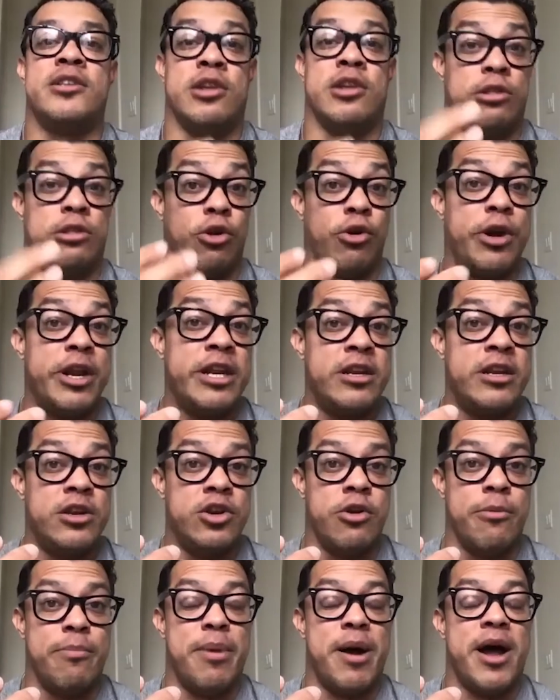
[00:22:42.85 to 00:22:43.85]
to
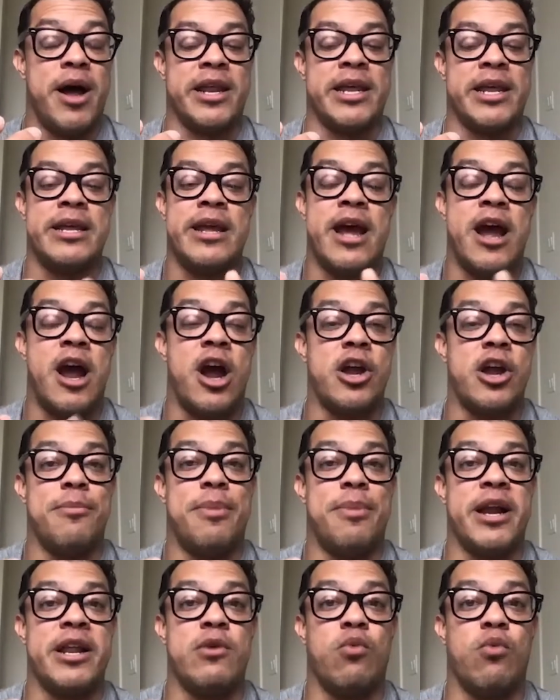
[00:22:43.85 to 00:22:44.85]
learning your body, how
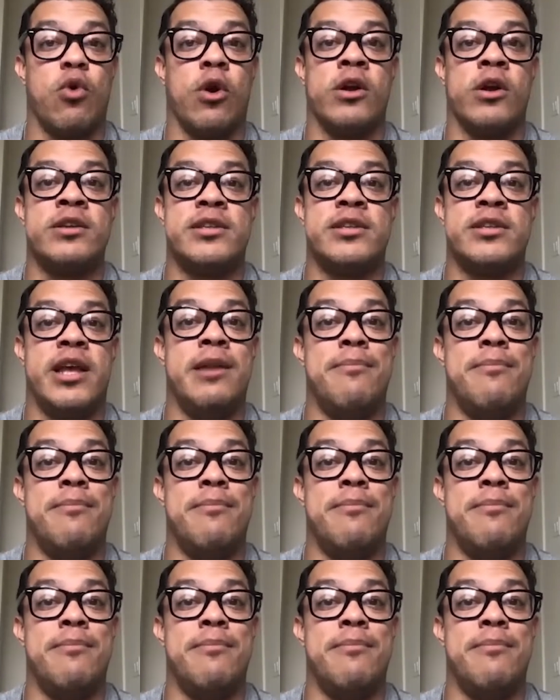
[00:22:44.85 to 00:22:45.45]
your body works,